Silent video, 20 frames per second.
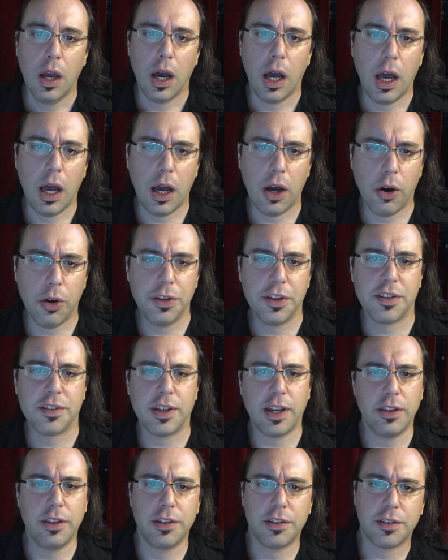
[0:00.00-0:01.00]
On the
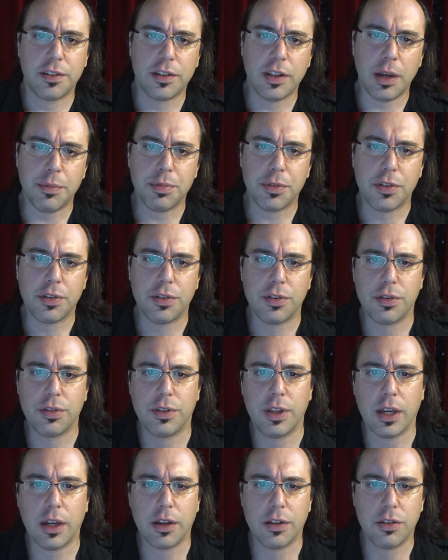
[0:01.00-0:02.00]
Silent Step
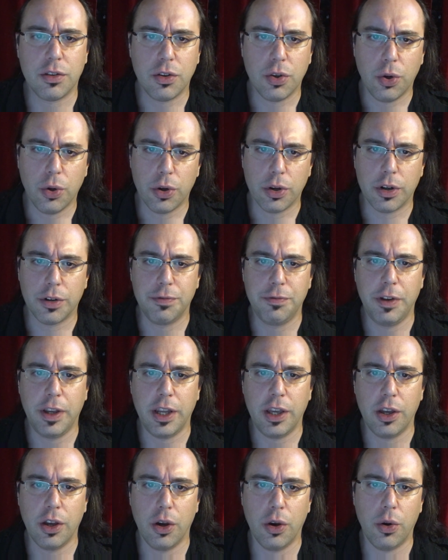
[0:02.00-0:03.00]
Stick Torque
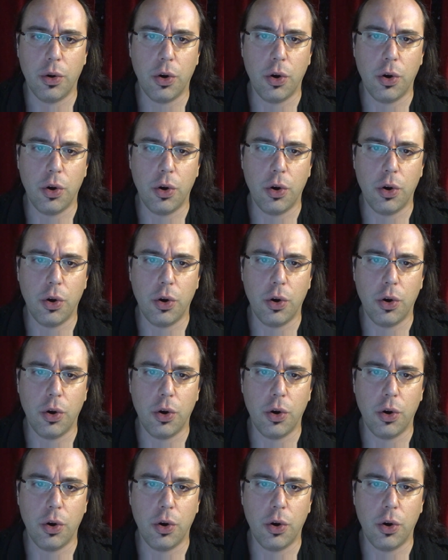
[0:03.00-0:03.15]
video,